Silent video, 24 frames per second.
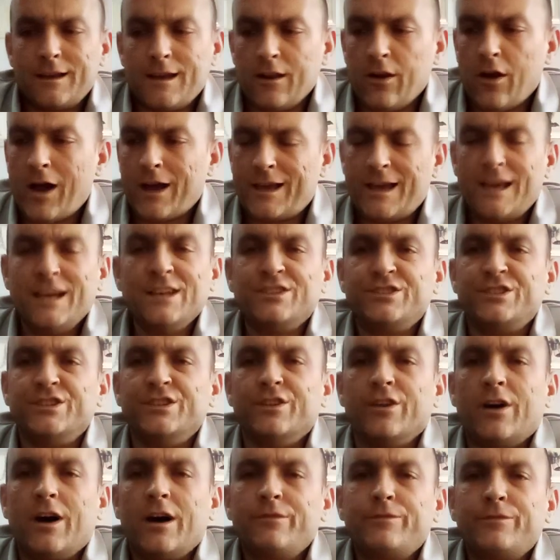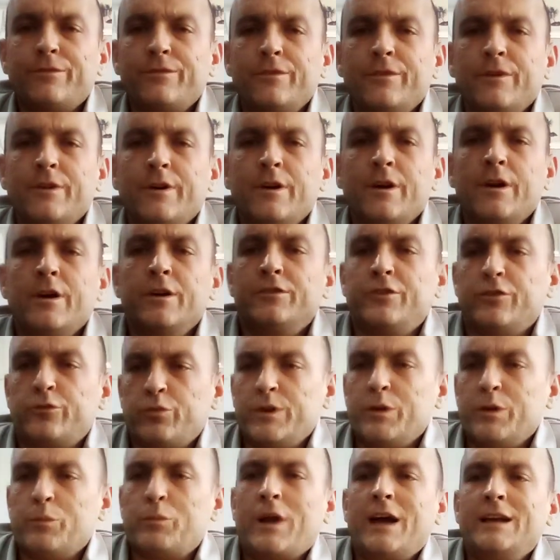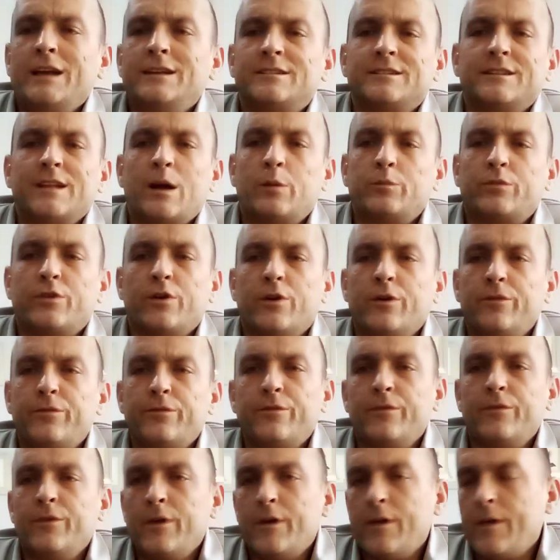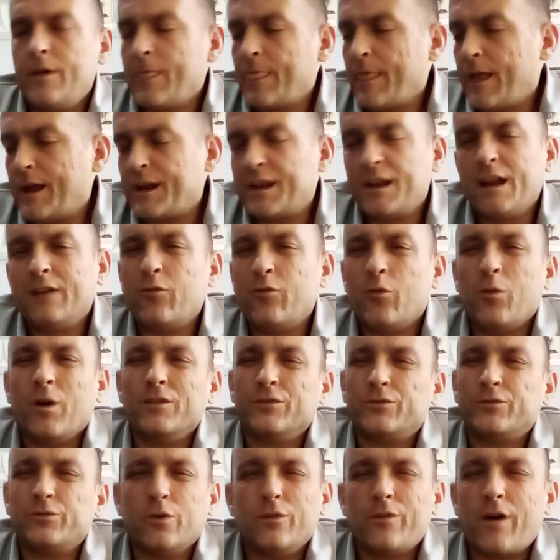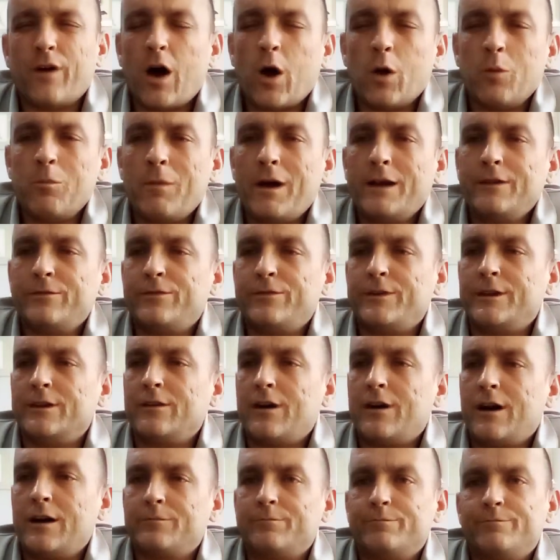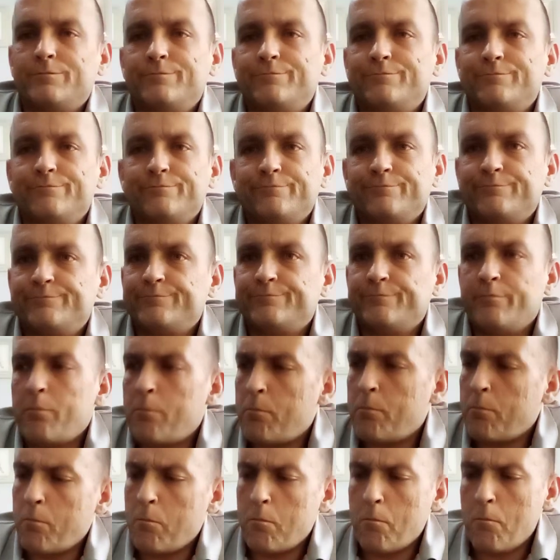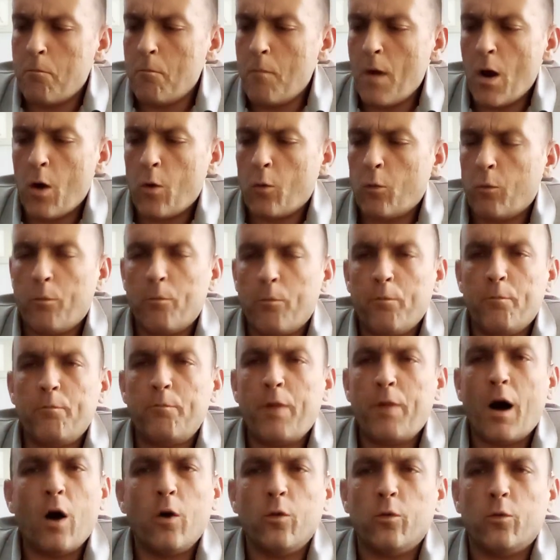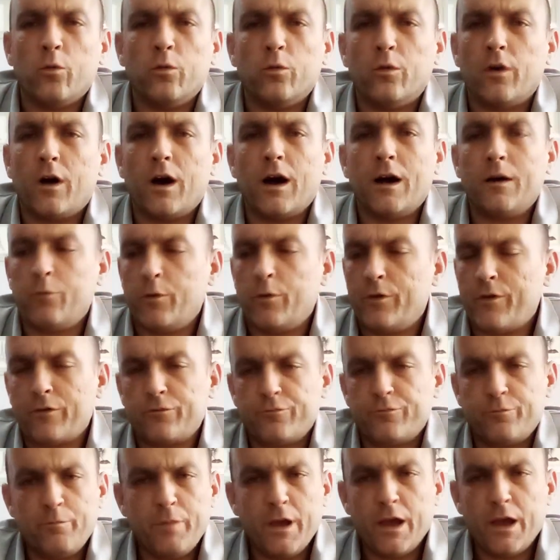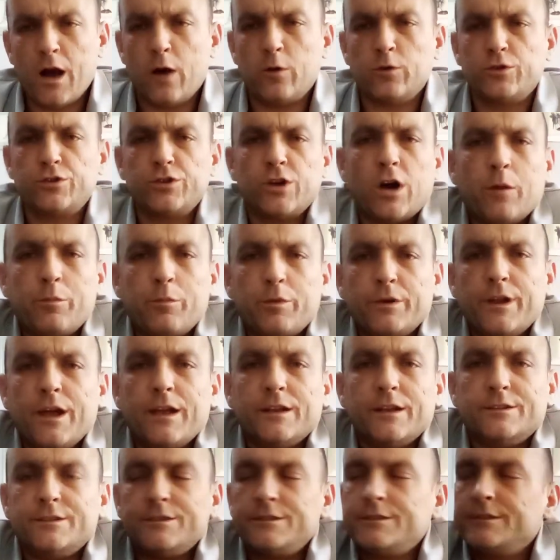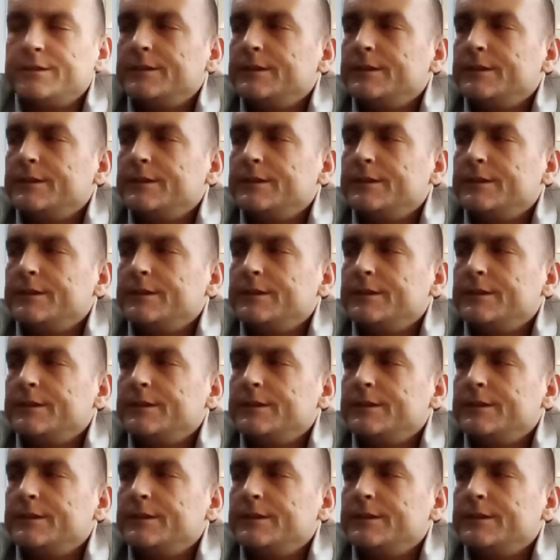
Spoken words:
like a kitchen knife, just with a blade snapped off, and another one, sort of a homemade thing, like a metal pole, like with a big old sharpened edge.